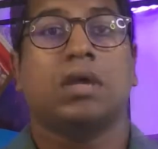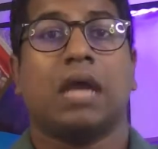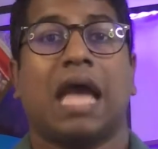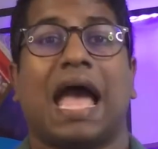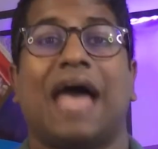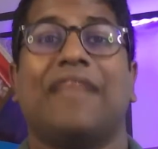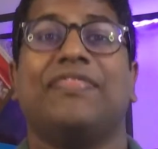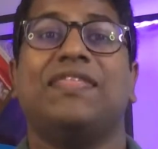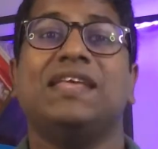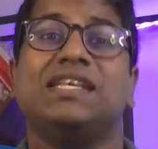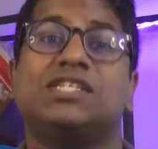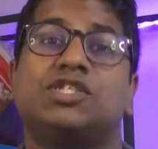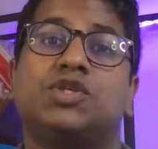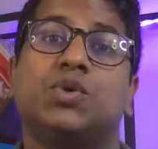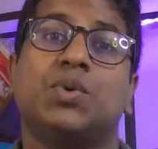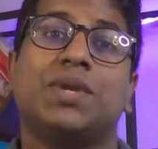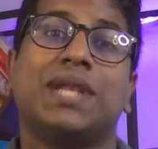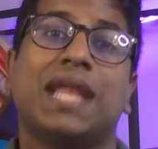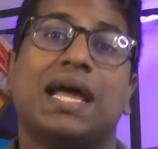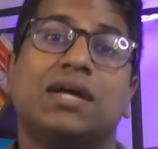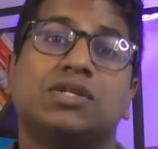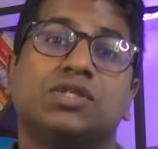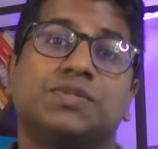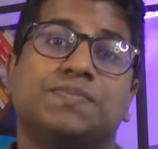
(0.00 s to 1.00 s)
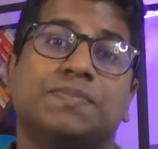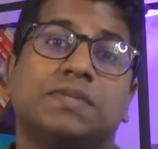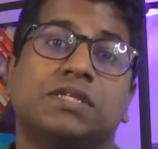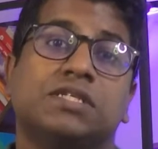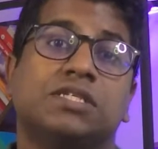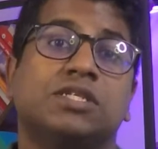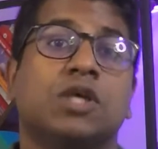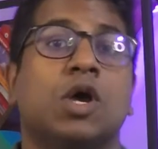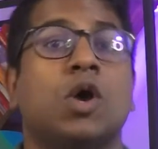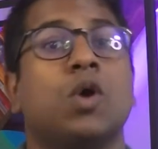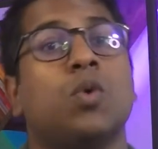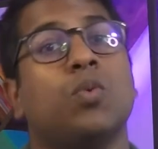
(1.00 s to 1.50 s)
And these two
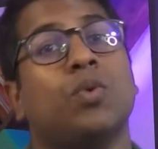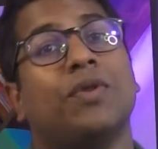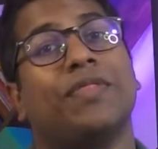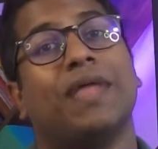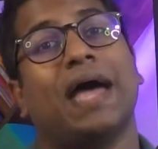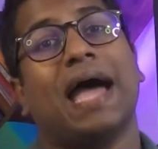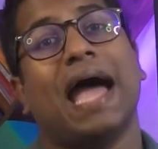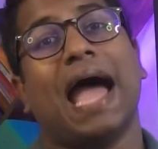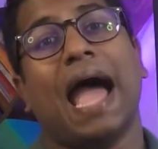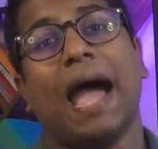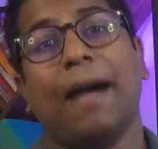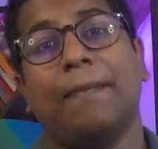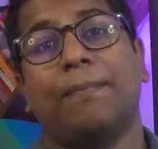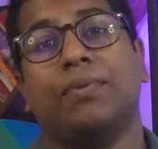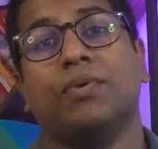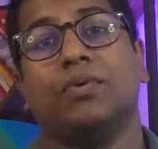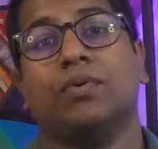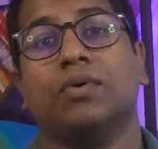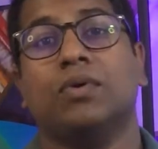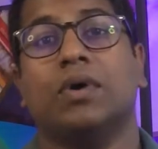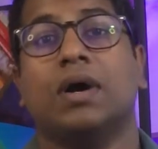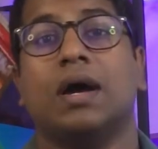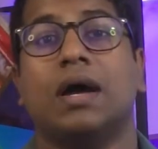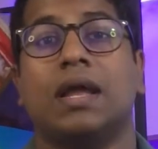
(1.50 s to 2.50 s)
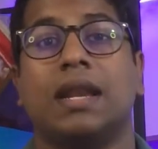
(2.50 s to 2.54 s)
announcements were that Apple